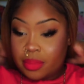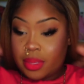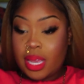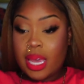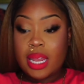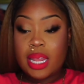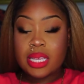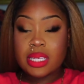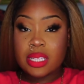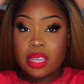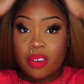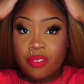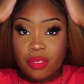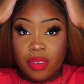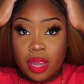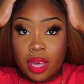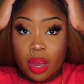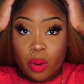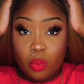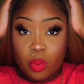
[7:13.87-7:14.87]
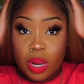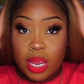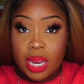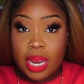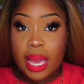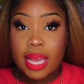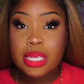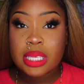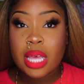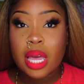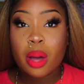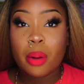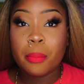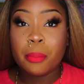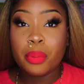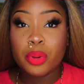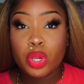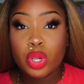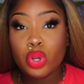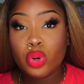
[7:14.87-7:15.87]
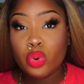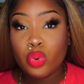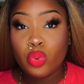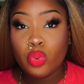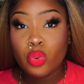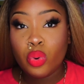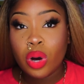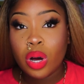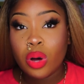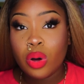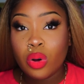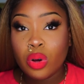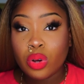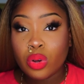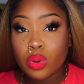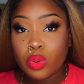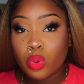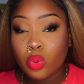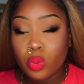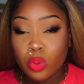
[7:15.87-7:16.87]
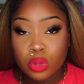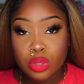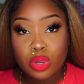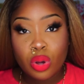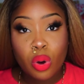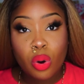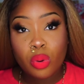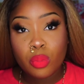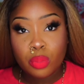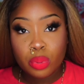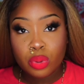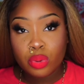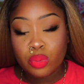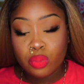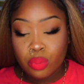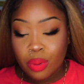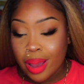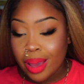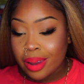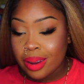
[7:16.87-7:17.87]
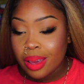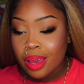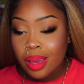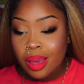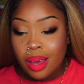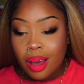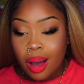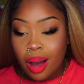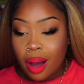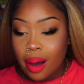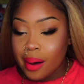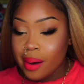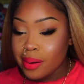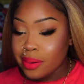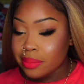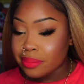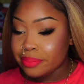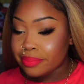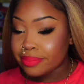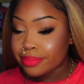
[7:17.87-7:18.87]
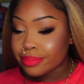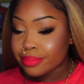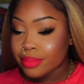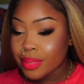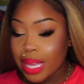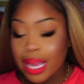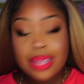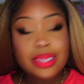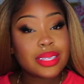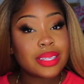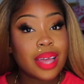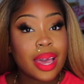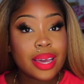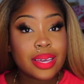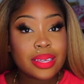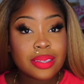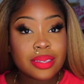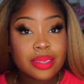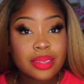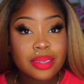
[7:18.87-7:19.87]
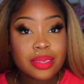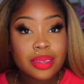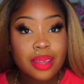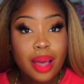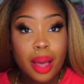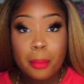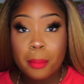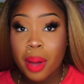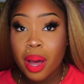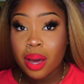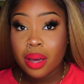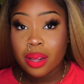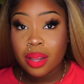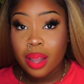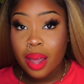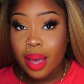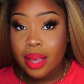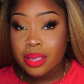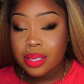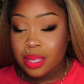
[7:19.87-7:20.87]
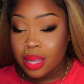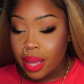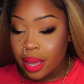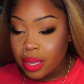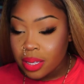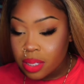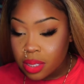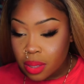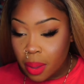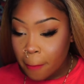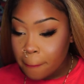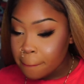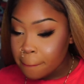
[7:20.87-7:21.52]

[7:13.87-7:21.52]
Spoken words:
It is definitely like a really nice like blue, cool tone, blue red. It's nice, I'm not gonna lie, it's nice.